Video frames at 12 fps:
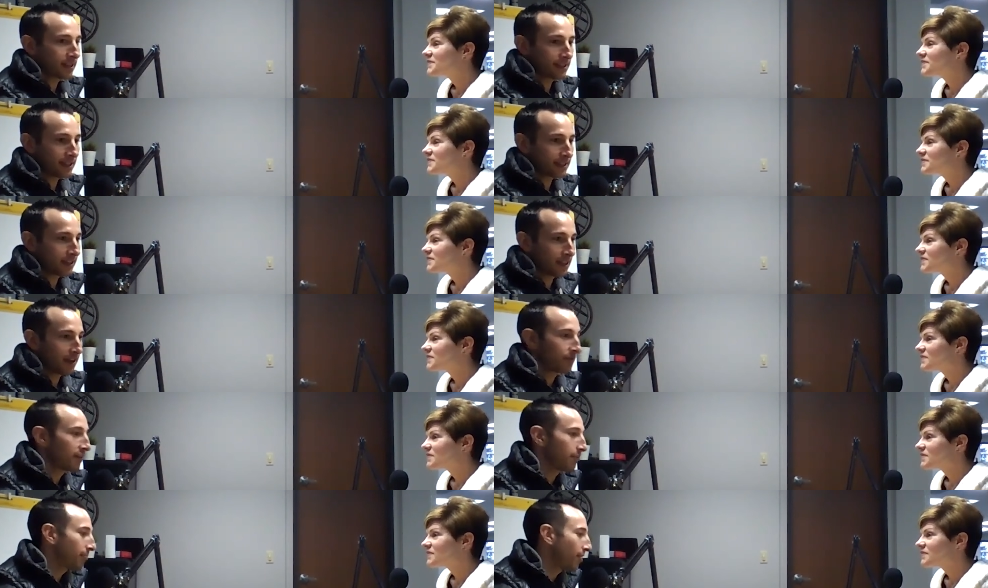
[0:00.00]
Speaker 1: like they
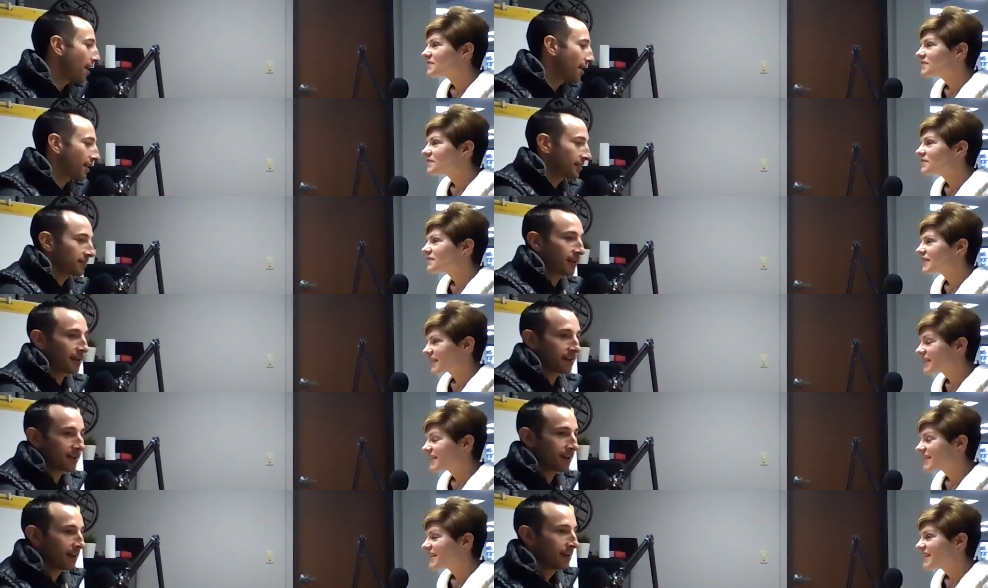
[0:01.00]
loved the product
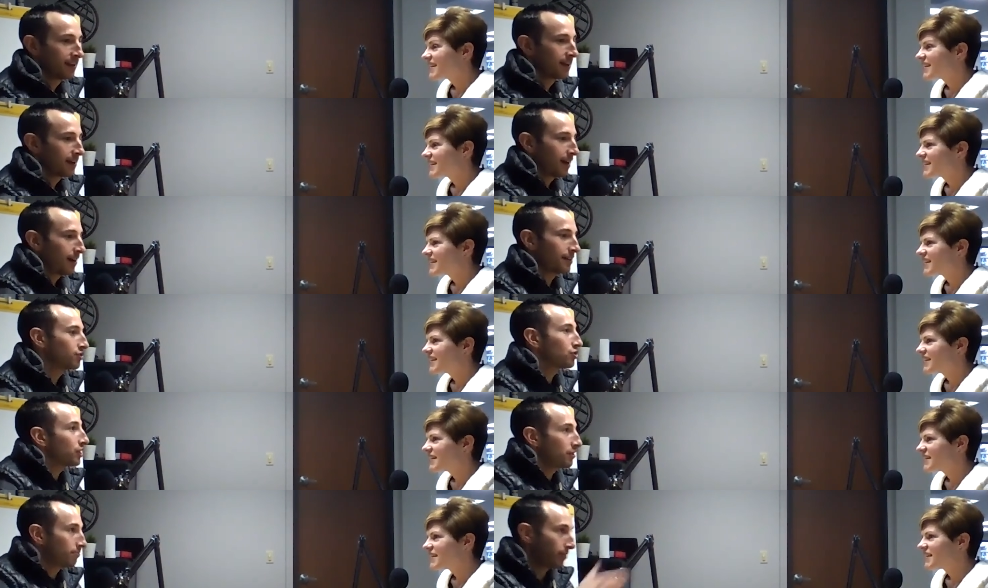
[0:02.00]
and uh,
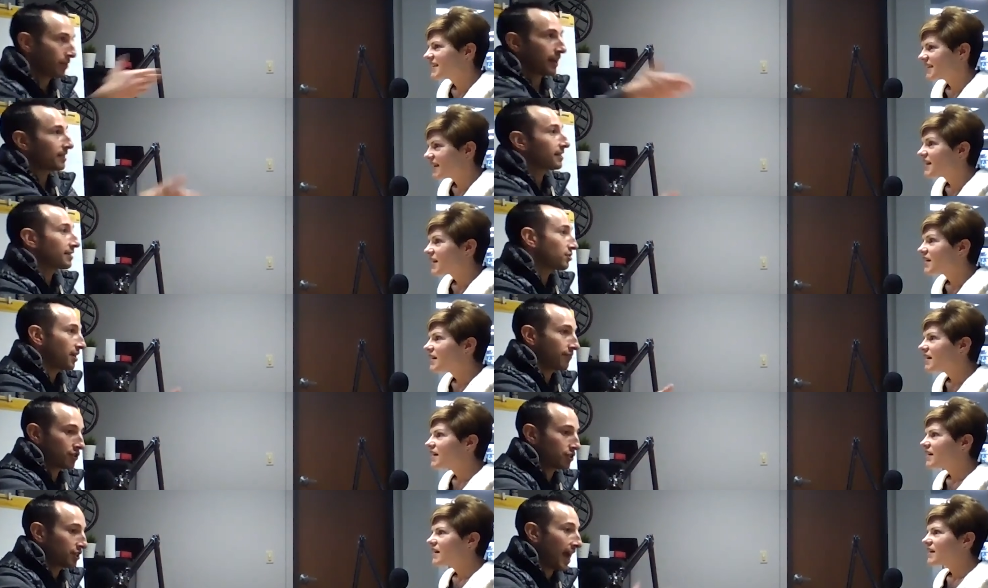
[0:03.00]
it's it, like that
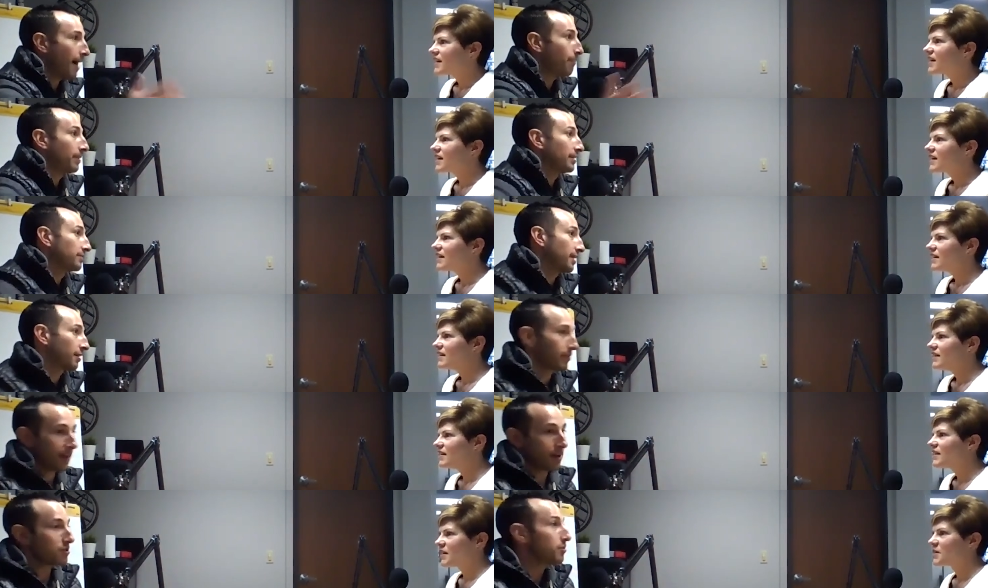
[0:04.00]
stuff just happens like
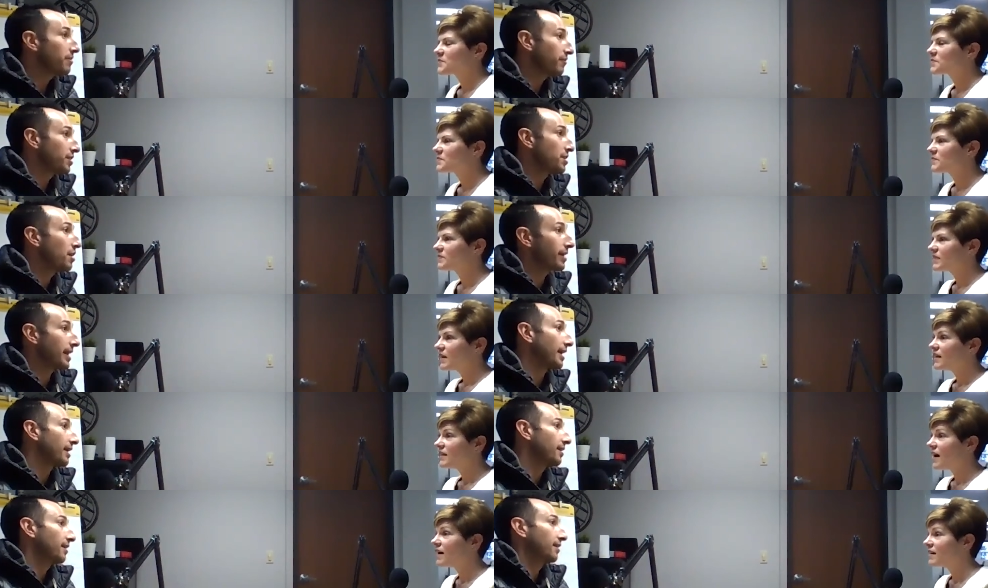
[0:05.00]
without you even knowing it.
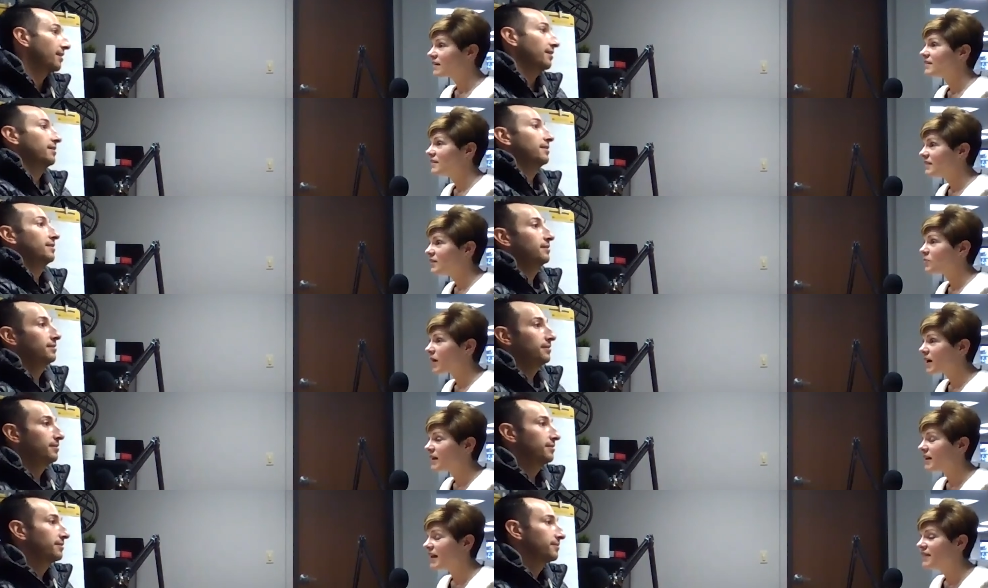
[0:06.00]
Speaker 2: Yeah,
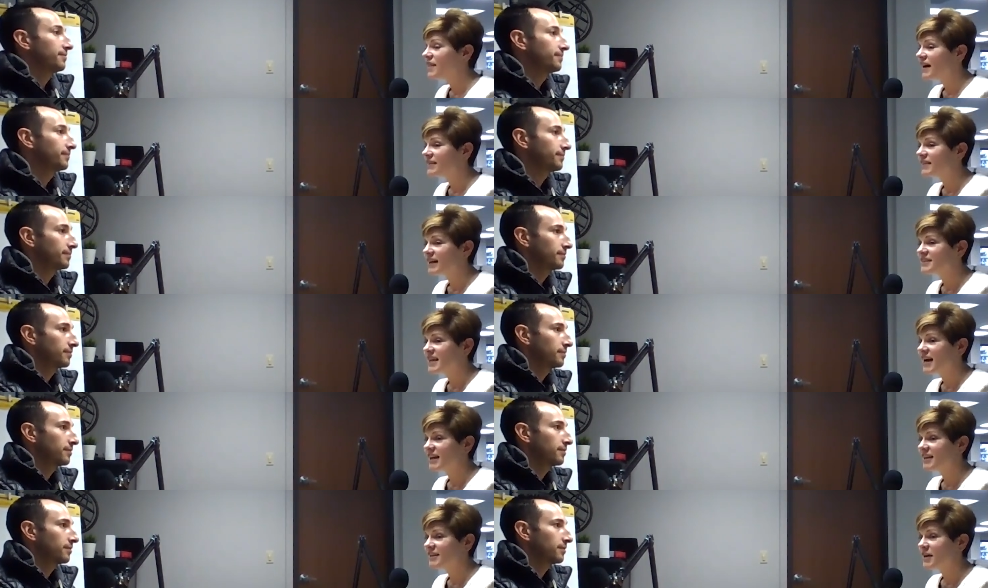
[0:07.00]
right. And that that's
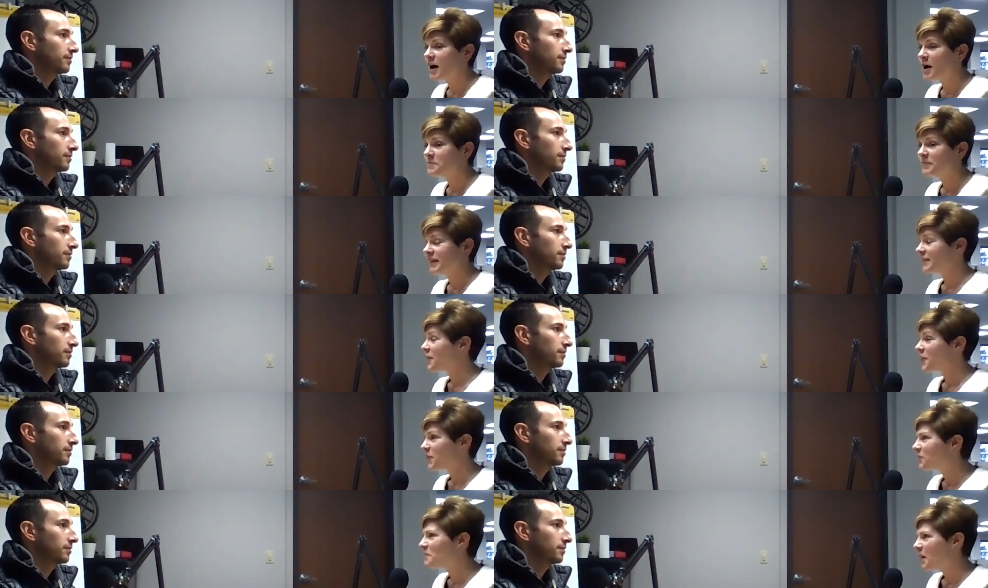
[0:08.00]
that um, like that
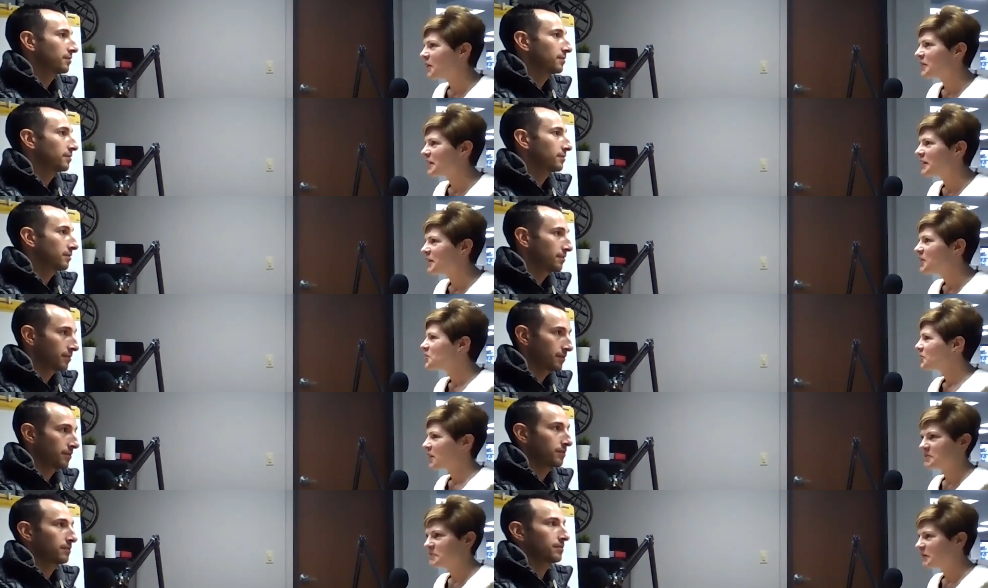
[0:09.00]
third party
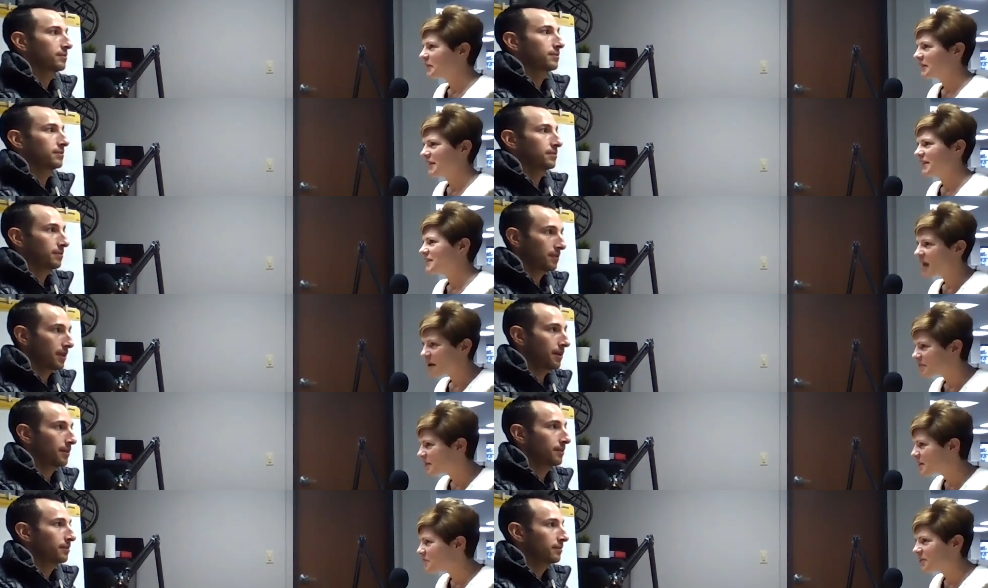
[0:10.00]
credibility that's
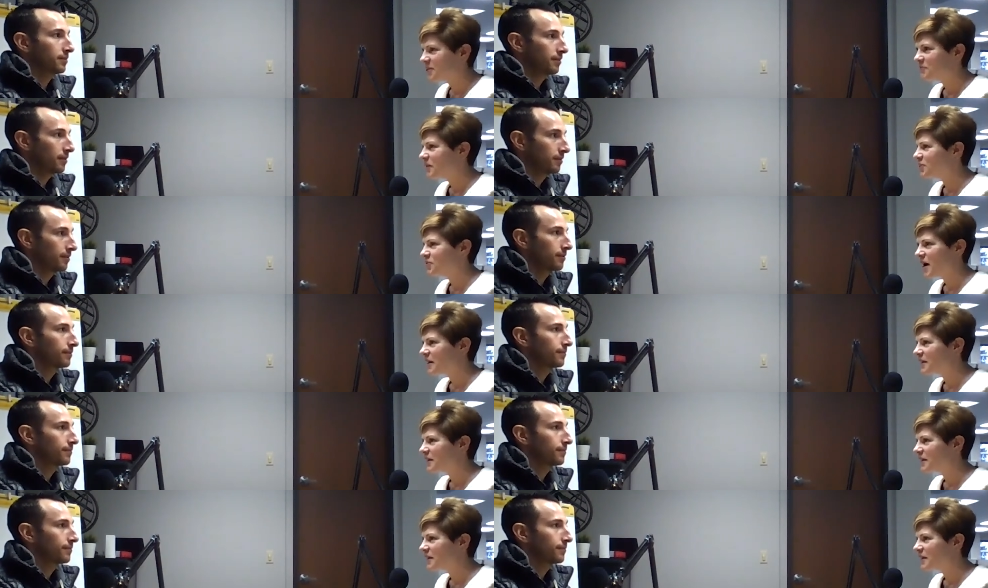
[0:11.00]
happening yeah. when you're when you're not